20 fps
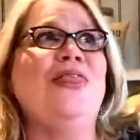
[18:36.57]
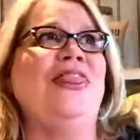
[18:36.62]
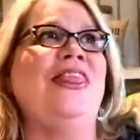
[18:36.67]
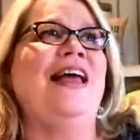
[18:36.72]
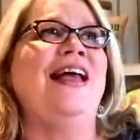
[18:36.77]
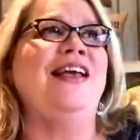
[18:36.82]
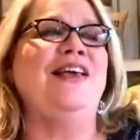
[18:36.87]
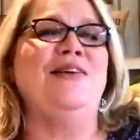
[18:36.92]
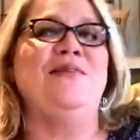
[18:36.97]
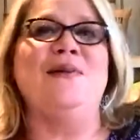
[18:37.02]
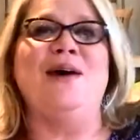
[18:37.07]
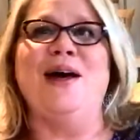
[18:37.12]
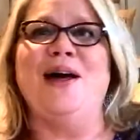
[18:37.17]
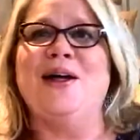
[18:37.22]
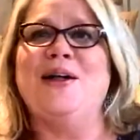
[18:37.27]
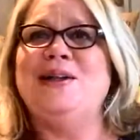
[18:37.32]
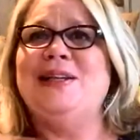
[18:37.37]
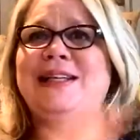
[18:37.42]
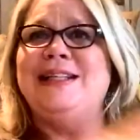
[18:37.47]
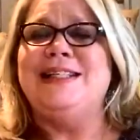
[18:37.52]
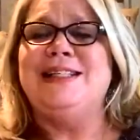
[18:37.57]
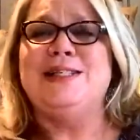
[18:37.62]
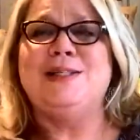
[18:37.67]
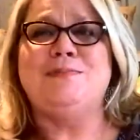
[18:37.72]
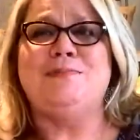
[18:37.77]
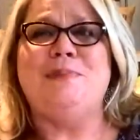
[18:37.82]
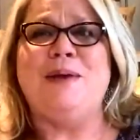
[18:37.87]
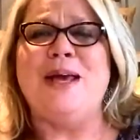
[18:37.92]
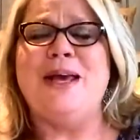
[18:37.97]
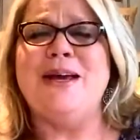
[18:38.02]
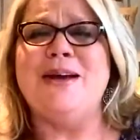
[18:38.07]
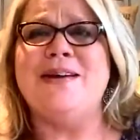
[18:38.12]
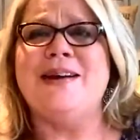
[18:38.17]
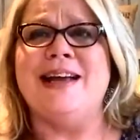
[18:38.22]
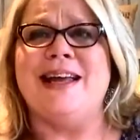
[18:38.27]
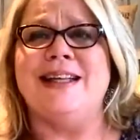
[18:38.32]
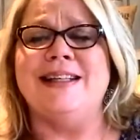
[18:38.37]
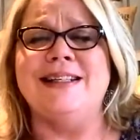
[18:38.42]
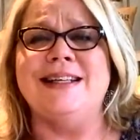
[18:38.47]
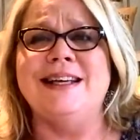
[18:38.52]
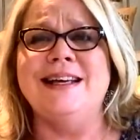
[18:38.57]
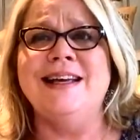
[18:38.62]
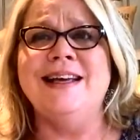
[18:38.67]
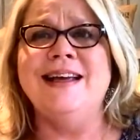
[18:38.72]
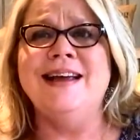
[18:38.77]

Thank you, Holy Spirit.